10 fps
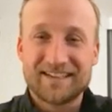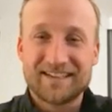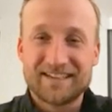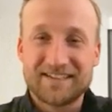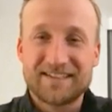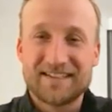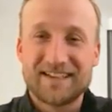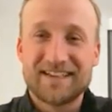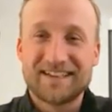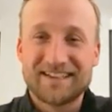
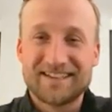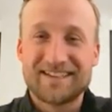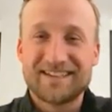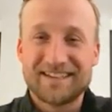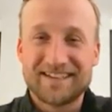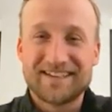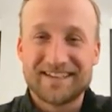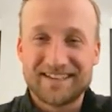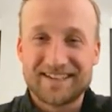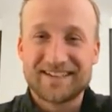
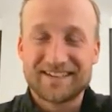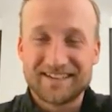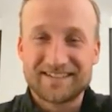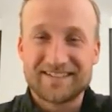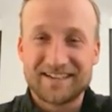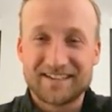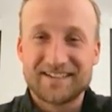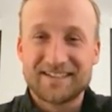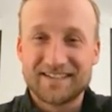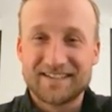(silent)